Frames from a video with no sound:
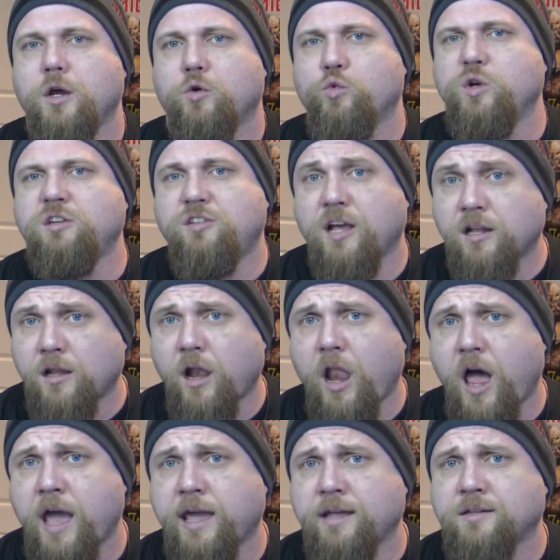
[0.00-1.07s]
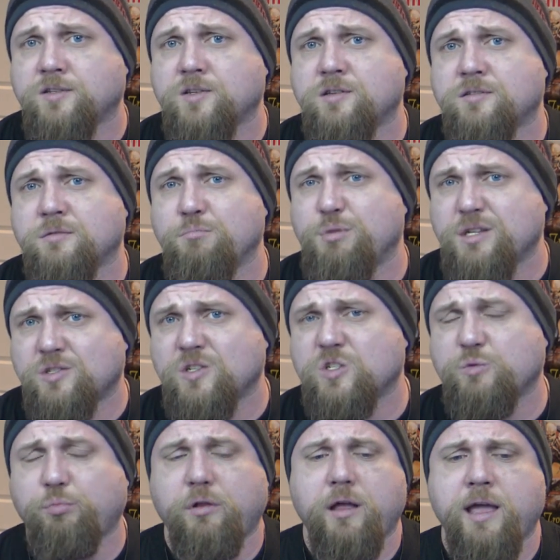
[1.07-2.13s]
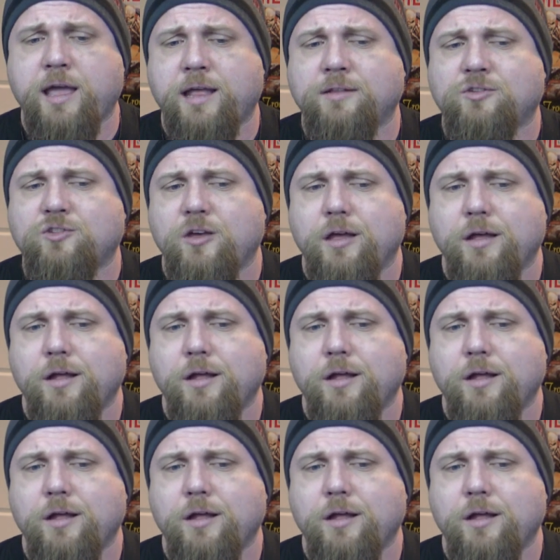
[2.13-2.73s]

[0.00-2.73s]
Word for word: retail alliances and business plans,